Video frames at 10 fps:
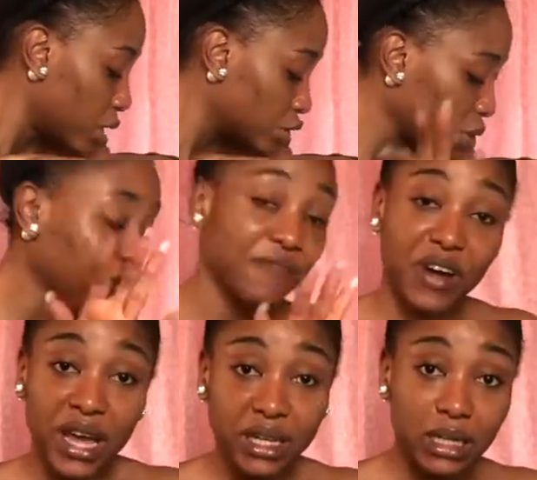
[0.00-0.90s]
So
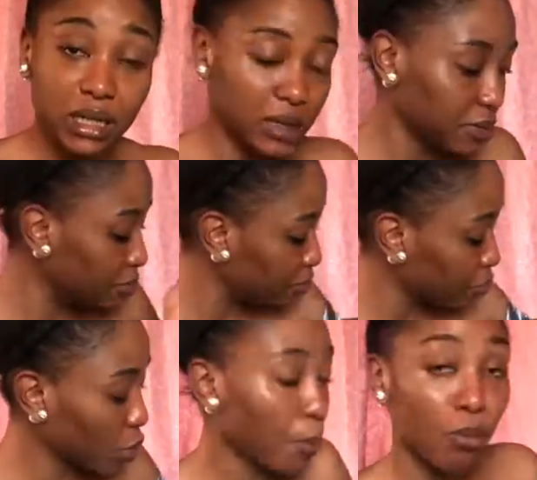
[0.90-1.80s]
finally,
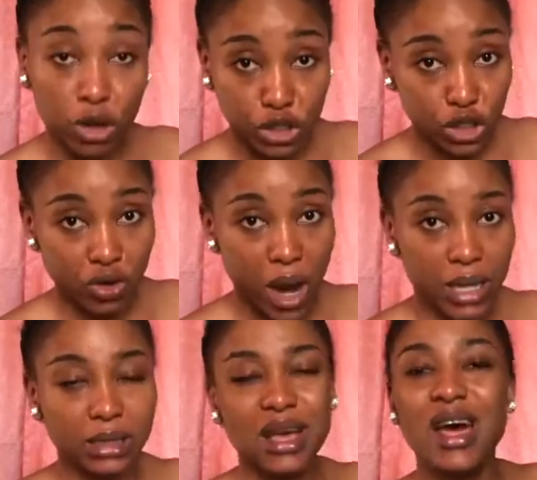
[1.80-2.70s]

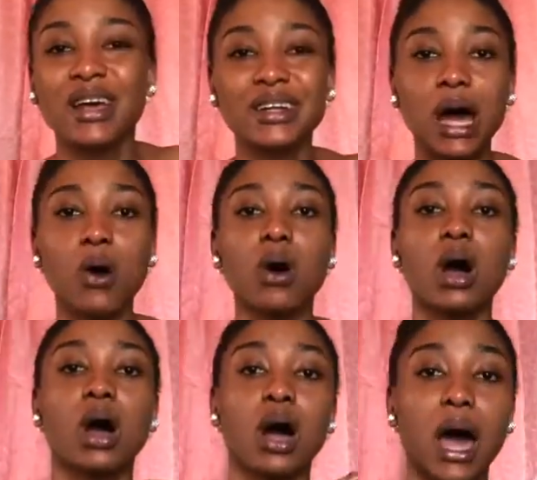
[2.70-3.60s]
moisturize. Now,
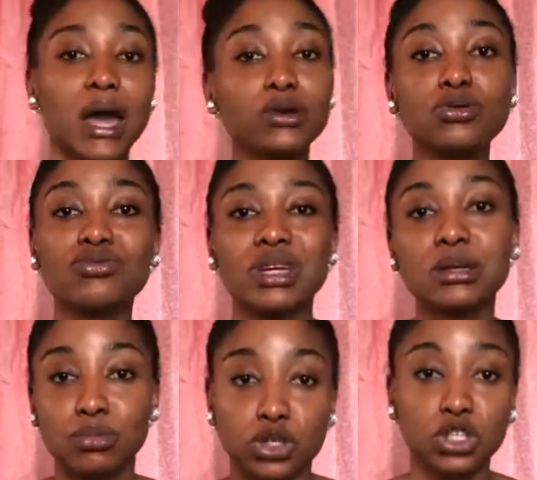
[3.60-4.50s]
I don't
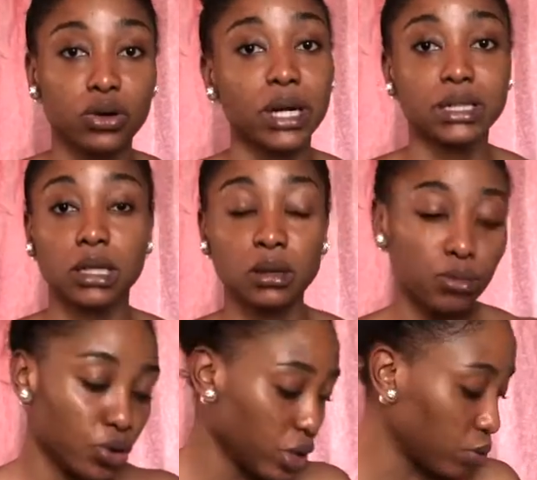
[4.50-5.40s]
really moisturize in
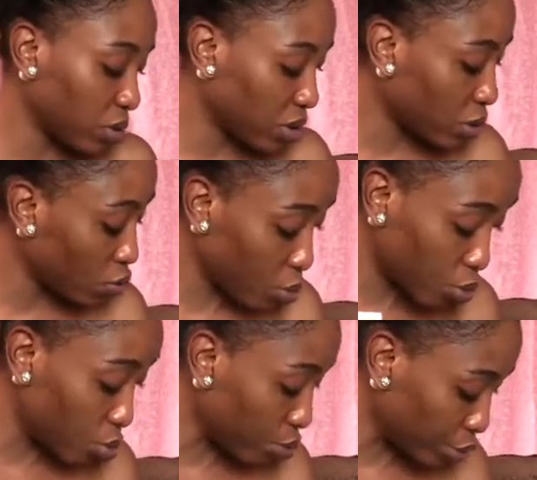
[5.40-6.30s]
the morning with
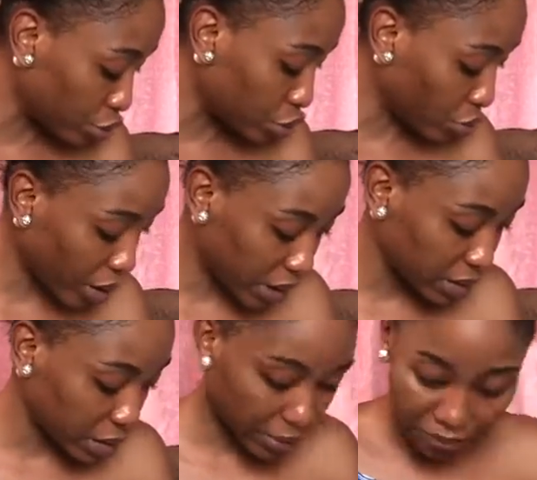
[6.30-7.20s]
normal
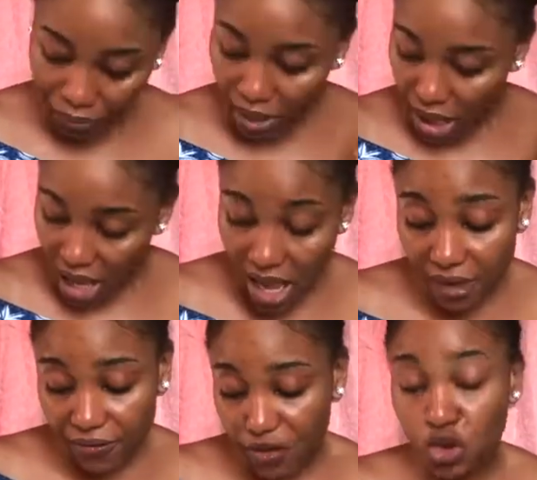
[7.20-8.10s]
moisturizer.
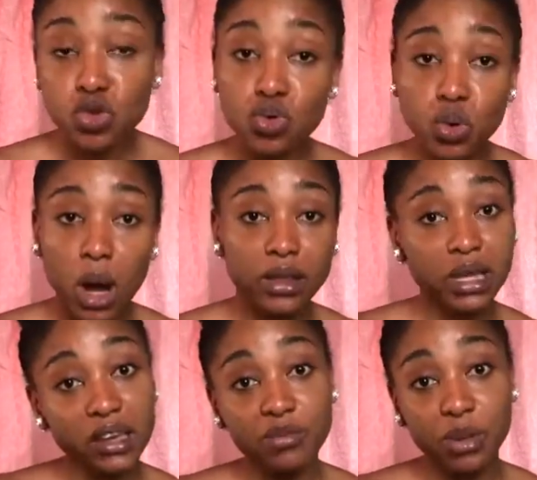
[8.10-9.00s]
If you are
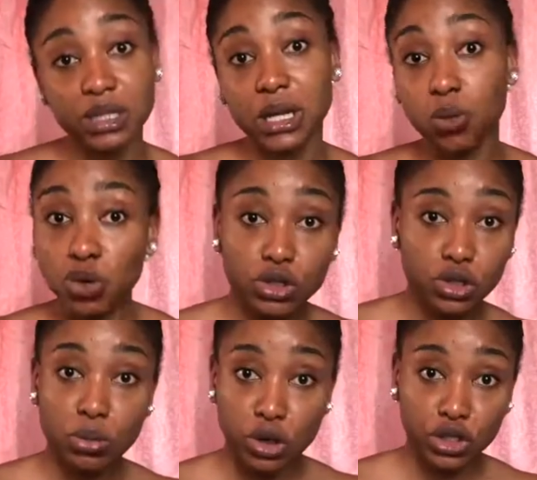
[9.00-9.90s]
the kind of person that
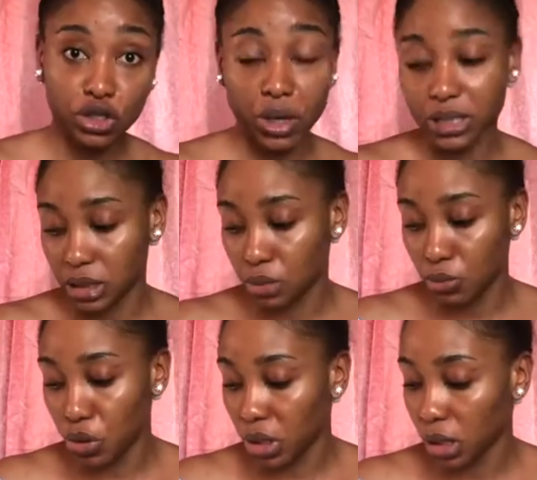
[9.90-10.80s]
wants to moisturize in
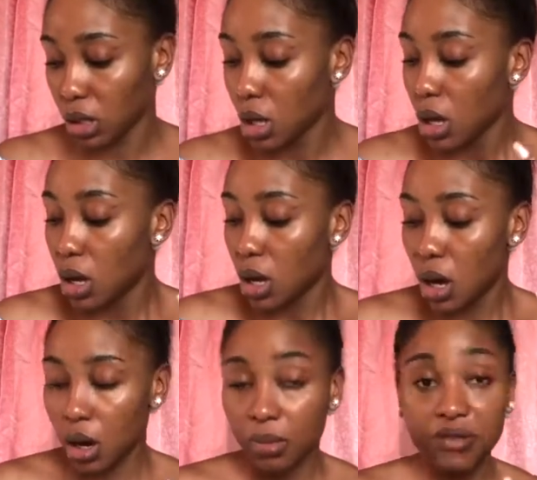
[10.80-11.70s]
the morning,
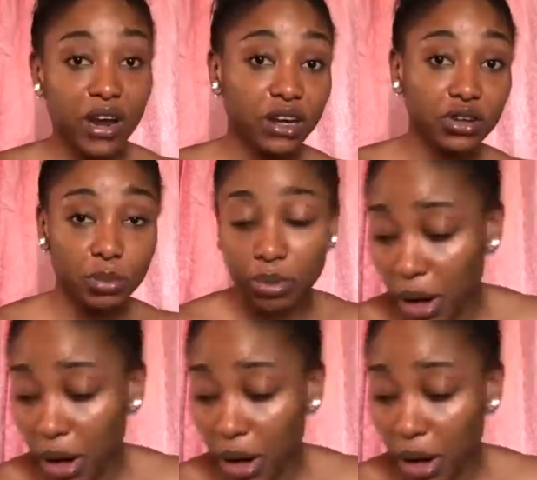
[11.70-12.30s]
a very good